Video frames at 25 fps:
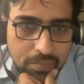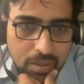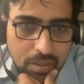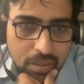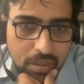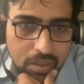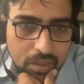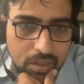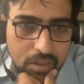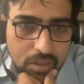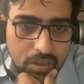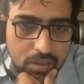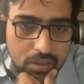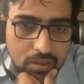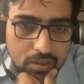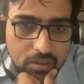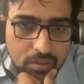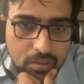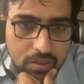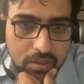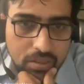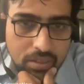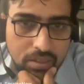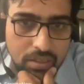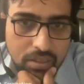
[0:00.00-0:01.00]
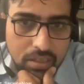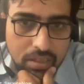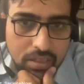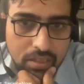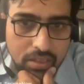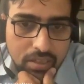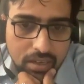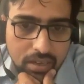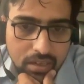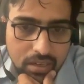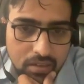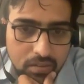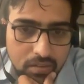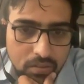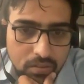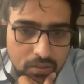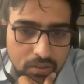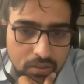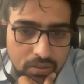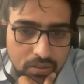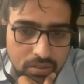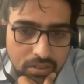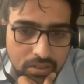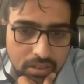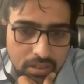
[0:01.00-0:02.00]
So I think, yeah, that
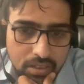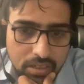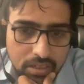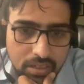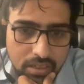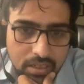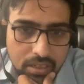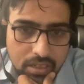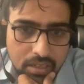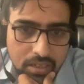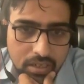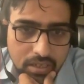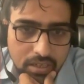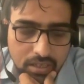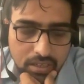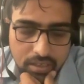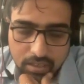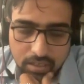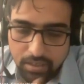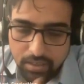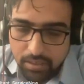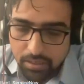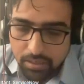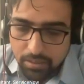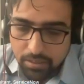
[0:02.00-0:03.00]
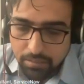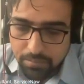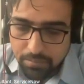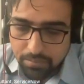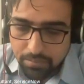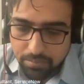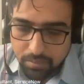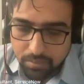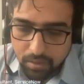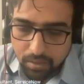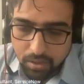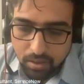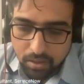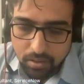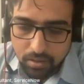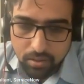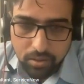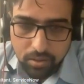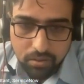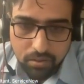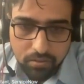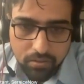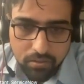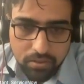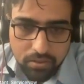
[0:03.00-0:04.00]
was it.
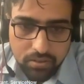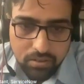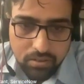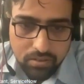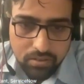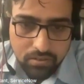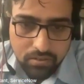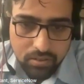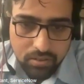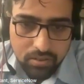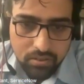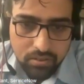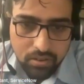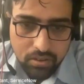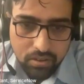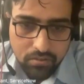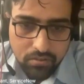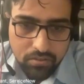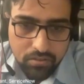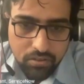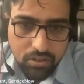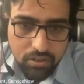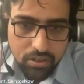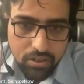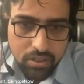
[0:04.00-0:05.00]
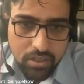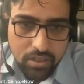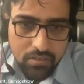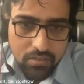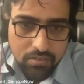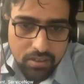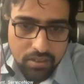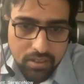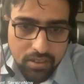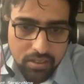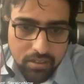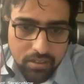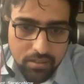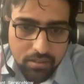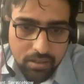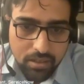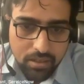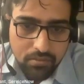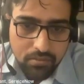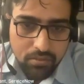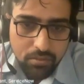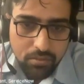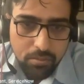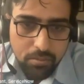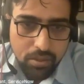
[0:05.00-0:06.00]
Once all of you are done with it,
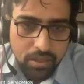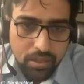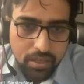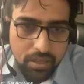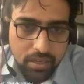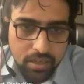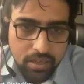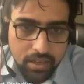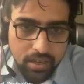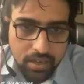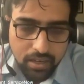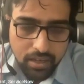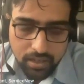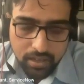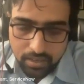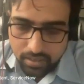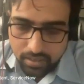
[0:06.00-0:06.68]
it would be